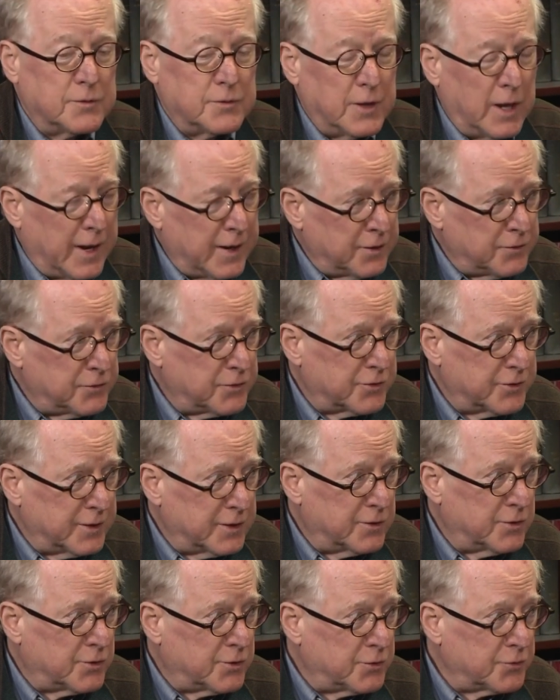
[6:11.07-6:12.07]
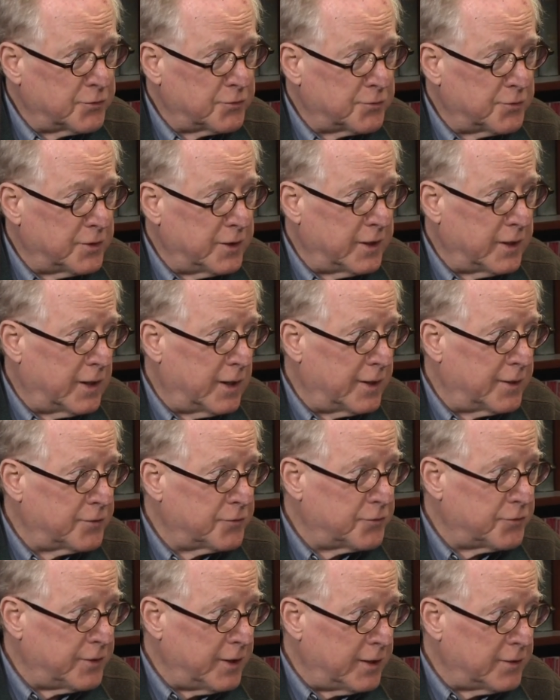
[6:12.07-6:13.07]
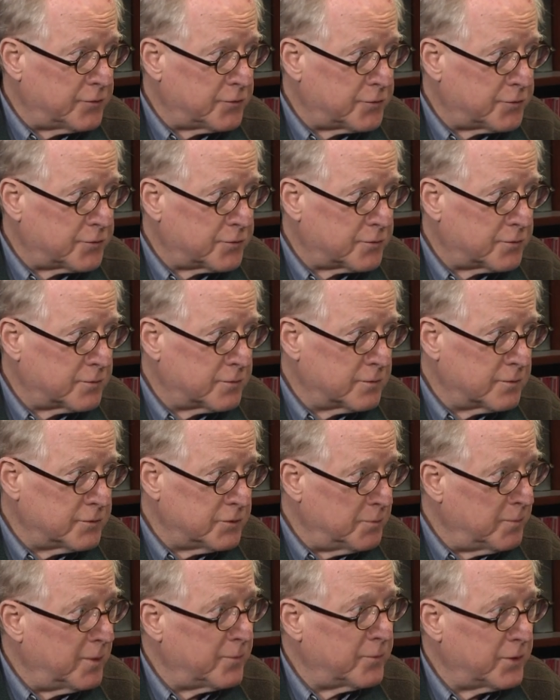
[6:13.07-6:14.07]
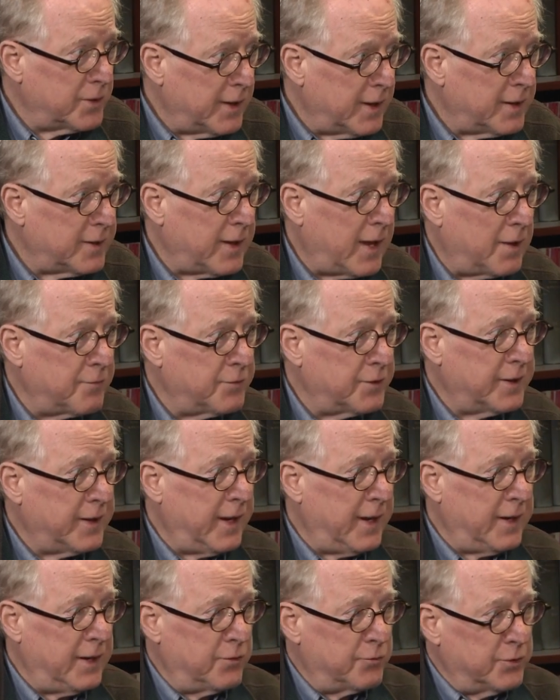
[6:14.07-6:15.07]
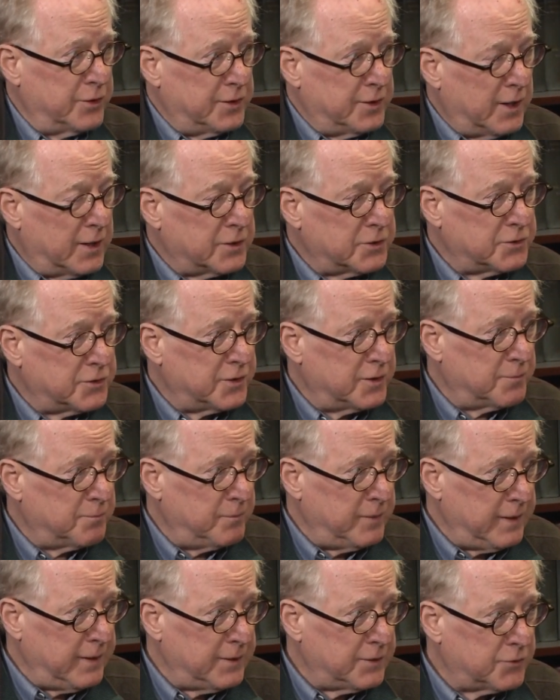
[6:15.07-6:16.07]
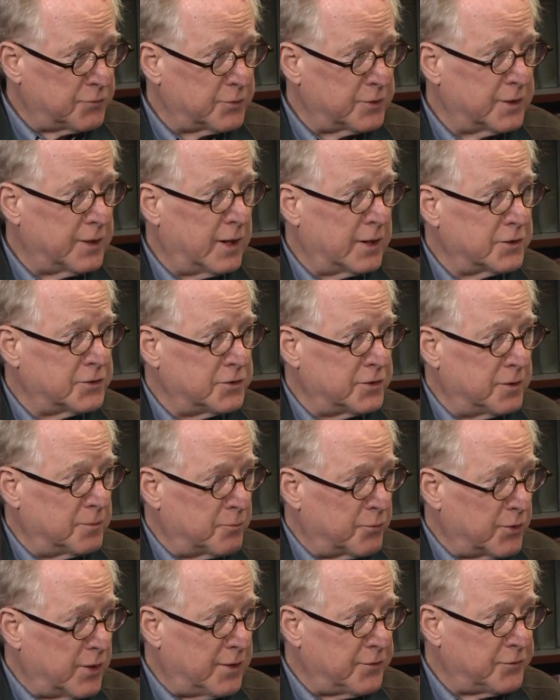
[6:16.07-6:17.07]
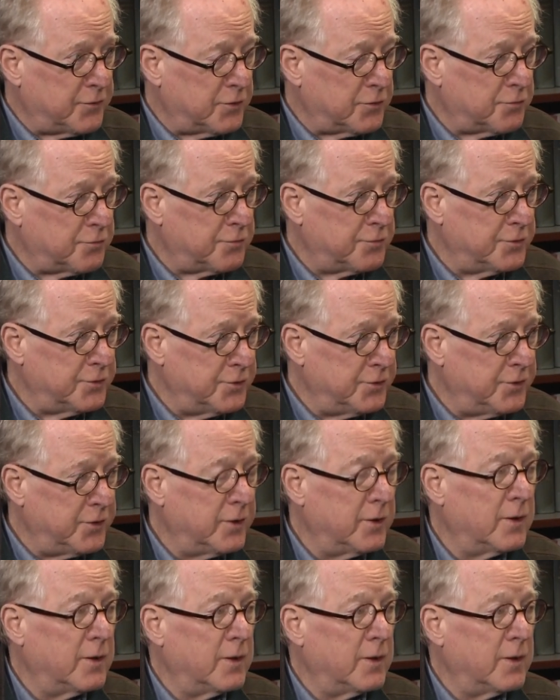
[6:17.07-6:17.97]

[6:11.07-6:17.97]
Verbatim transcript: dietary goals for the United States. Do you remember that? Advocating reduction in meat, reduction in processed food,